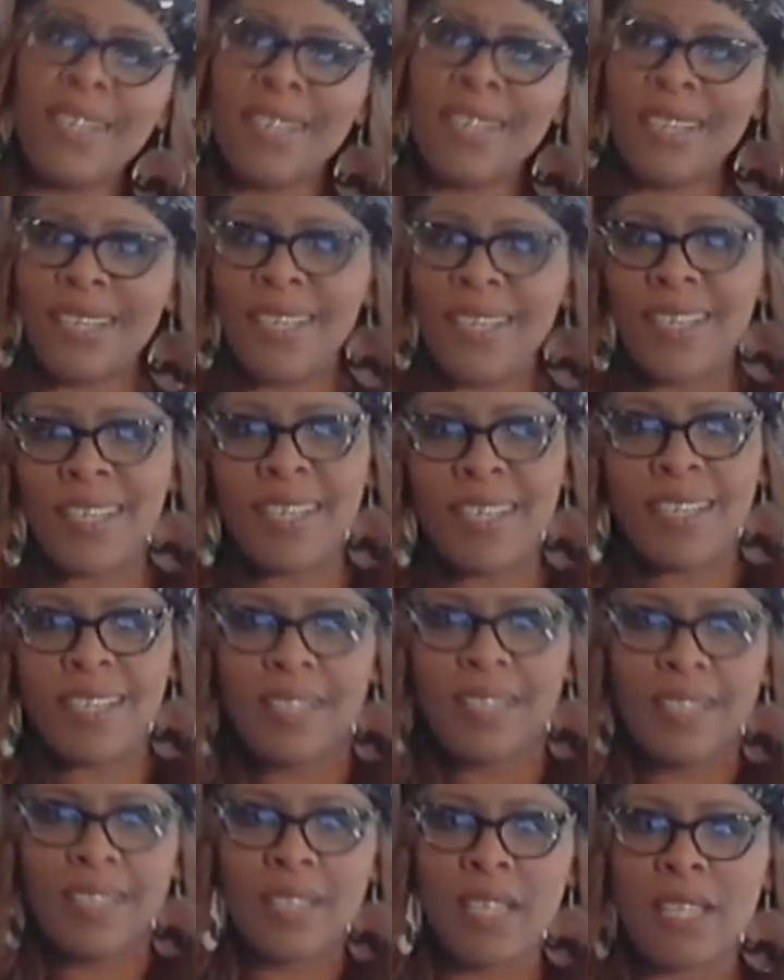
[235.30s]

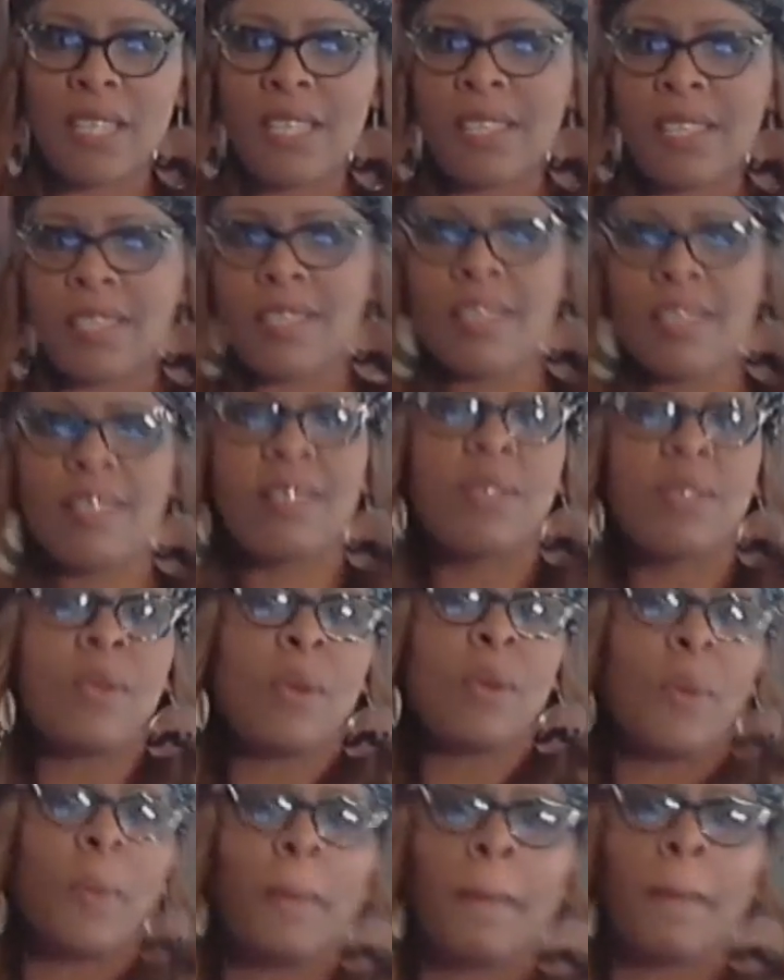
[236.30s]

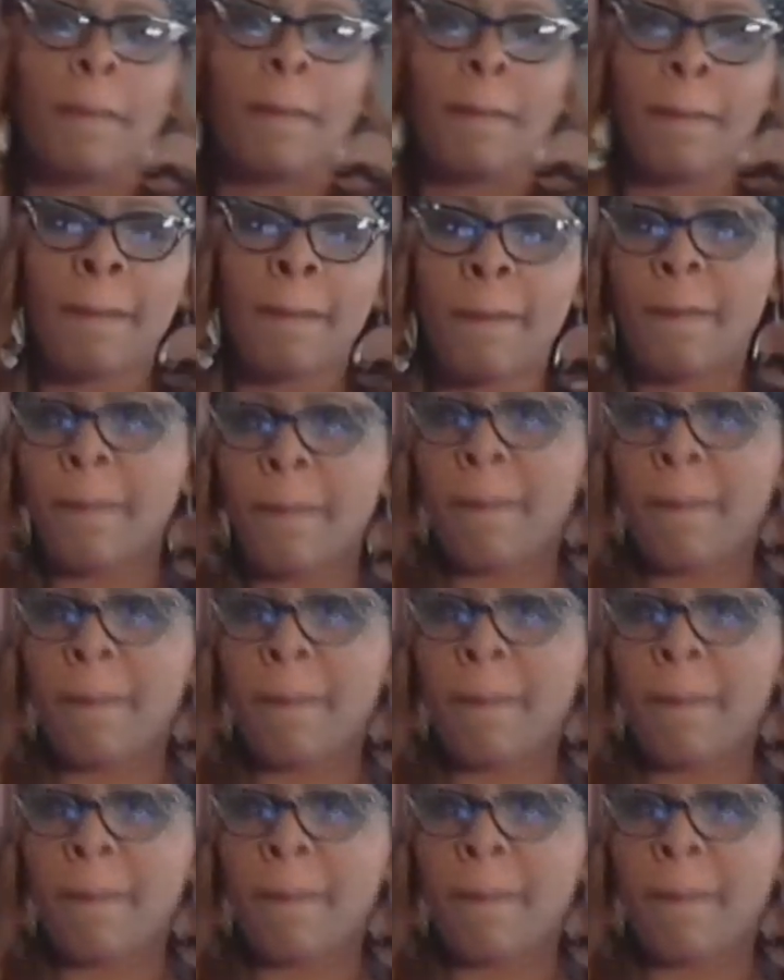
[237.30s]
Nobody speaks.